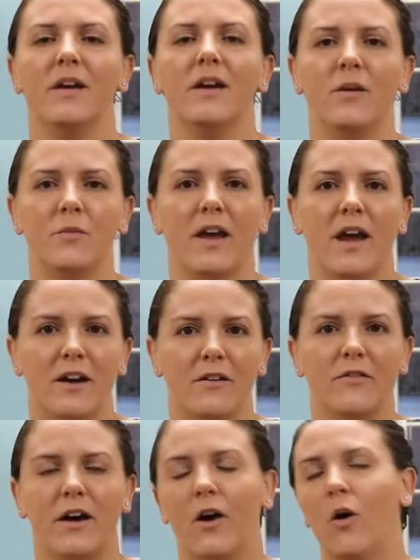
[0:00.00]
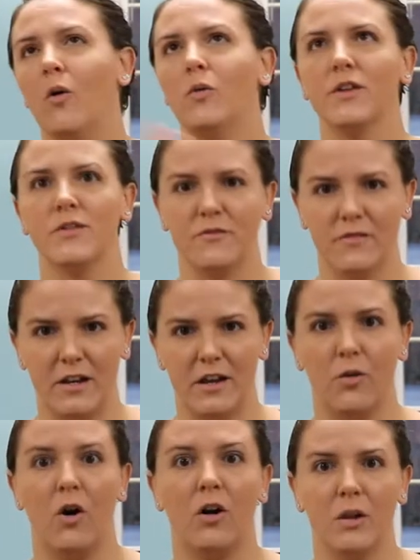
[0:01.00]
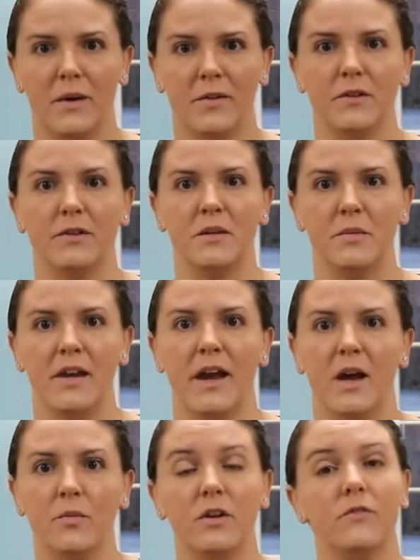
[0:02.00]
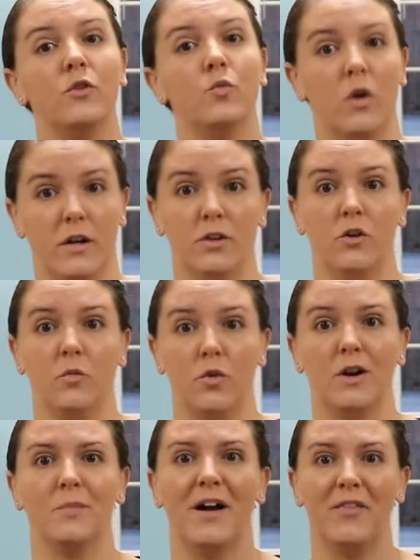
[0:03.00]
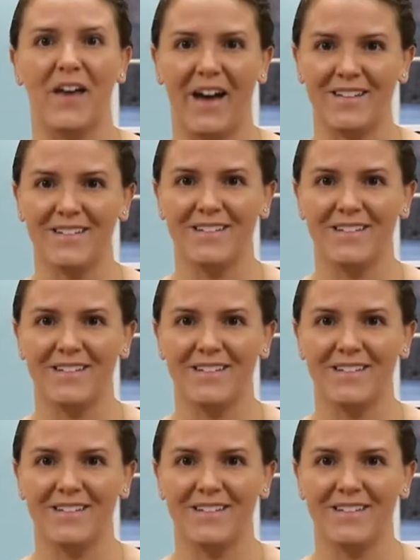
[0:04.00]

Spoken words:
And we have a whole nother video all about the Libby app if you want to know more about that.